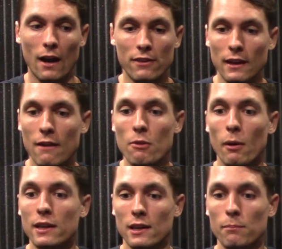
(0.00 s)
I think
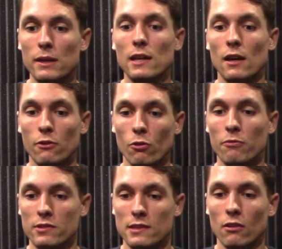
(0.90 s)
everybody can be a group
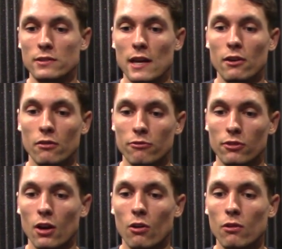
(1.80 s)
facilitator in
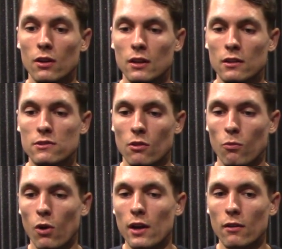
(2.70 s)
flow. So
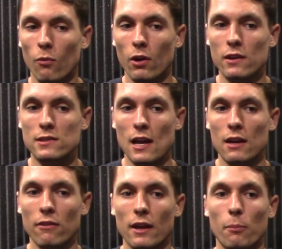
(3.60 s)
what is
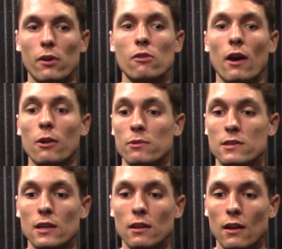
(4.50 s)
kind of like a
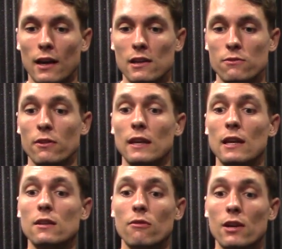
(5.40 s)
prerequisite, I guess, for the
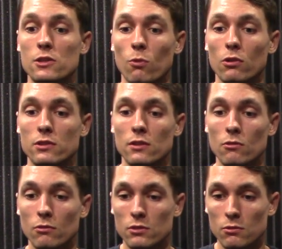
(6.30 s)
individual
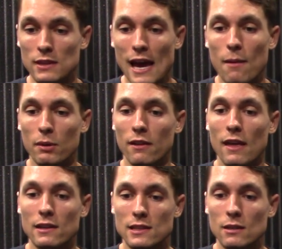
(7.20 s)
to tap into
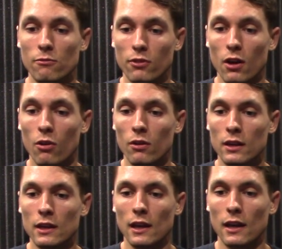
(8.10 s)
that team flow?
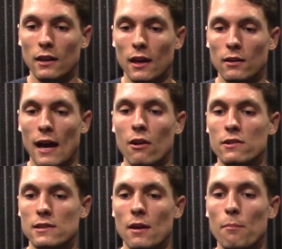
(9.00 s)
And how
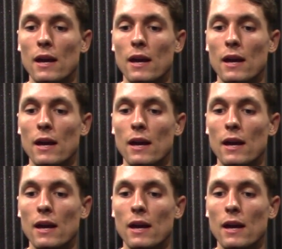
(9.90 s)
does the